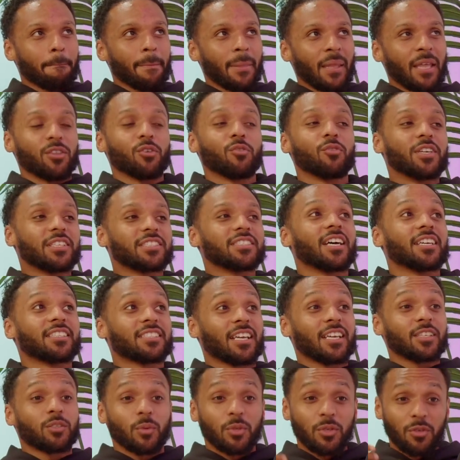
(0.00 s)
the reason I say
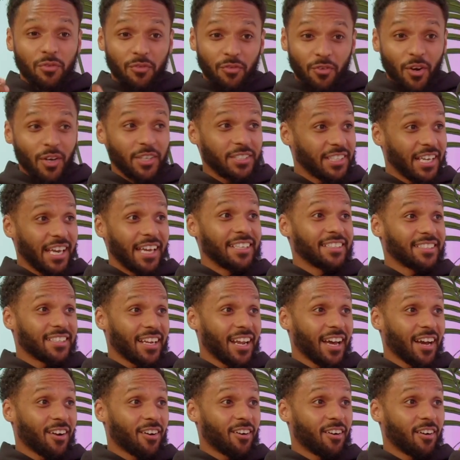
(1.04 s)
it is when you first get into
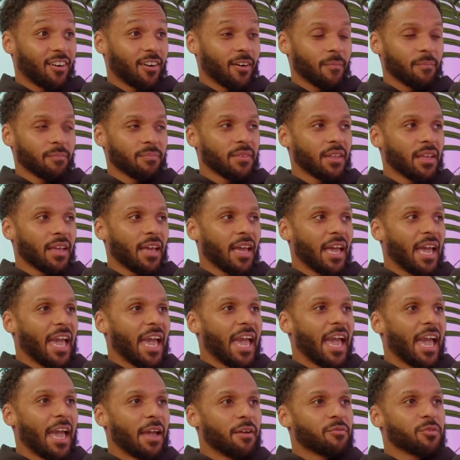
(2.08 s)
that car,
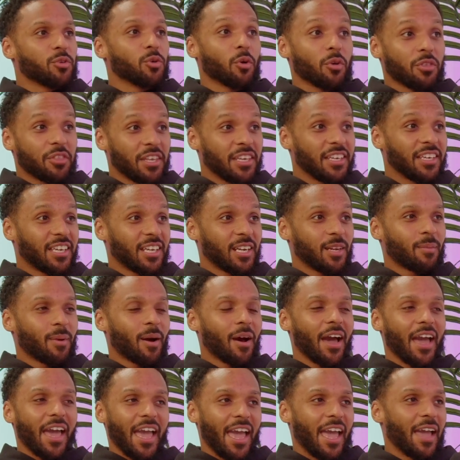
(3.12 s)
you're thinking
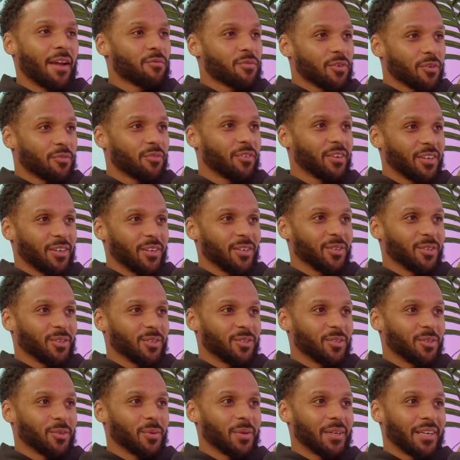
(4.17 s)
about everything that you're
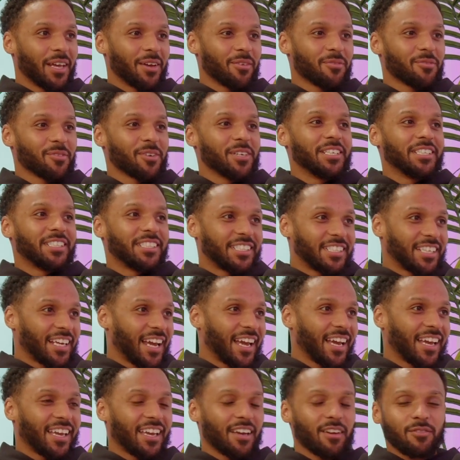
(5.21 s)
doing, every
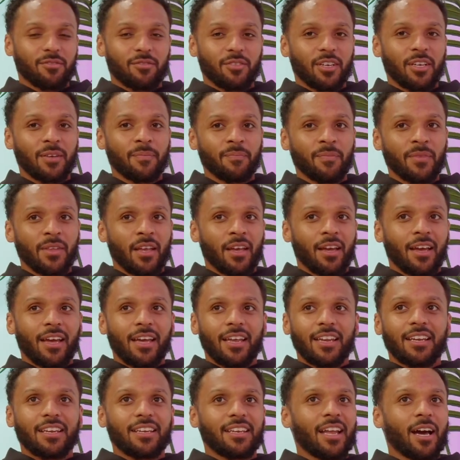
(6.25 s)
check, every.
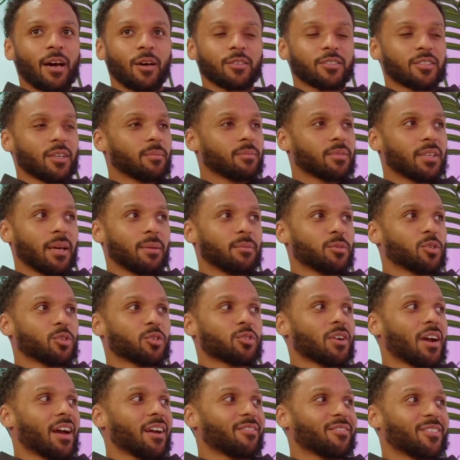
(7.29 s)
Now, sometimes you're
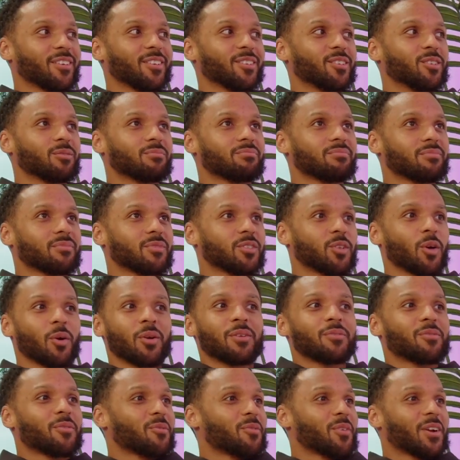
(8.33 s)
driving and you don't
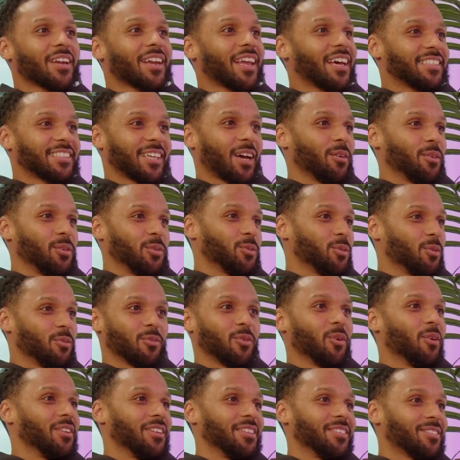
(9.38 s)
even realize how you sort of
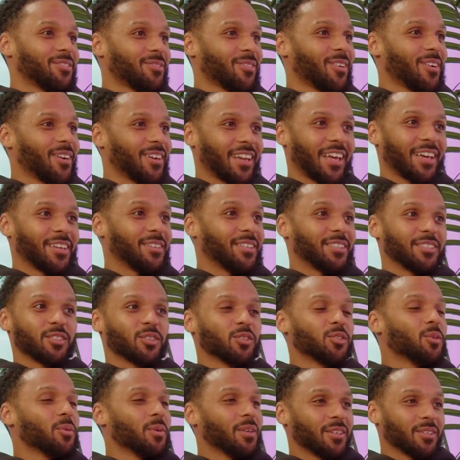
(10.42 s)
got this far. Like you're
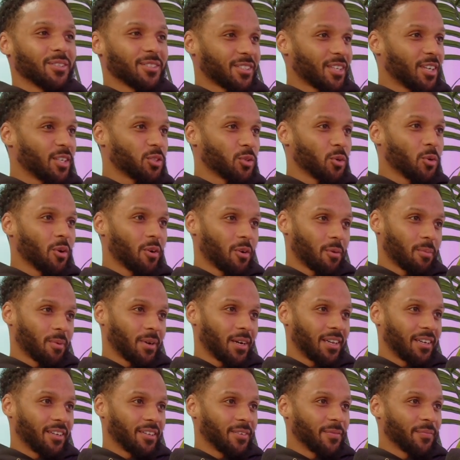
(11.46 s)
doing it on such
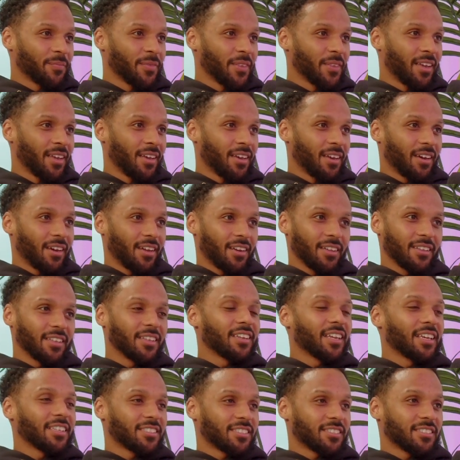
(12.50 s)
autopilot. And I think
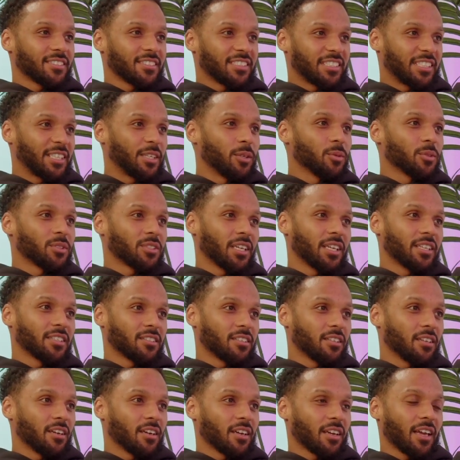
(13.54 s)
that's skill sets
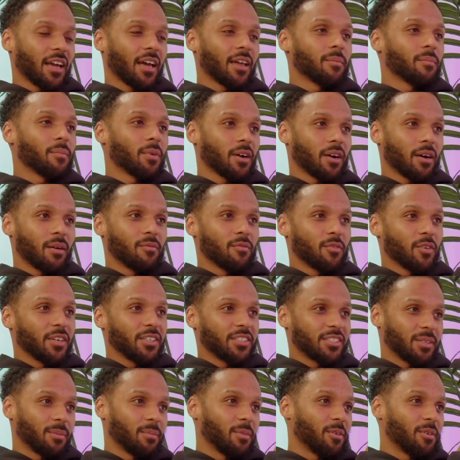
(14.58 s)
that can become very
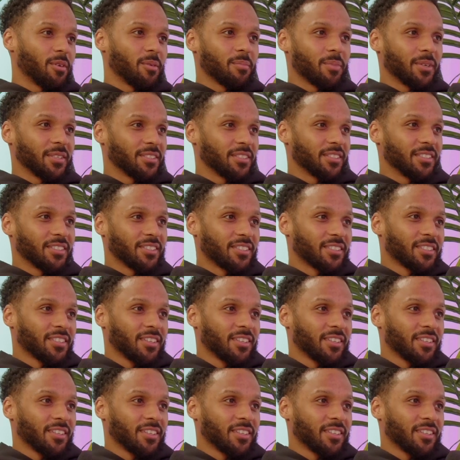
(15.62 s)
similar in business.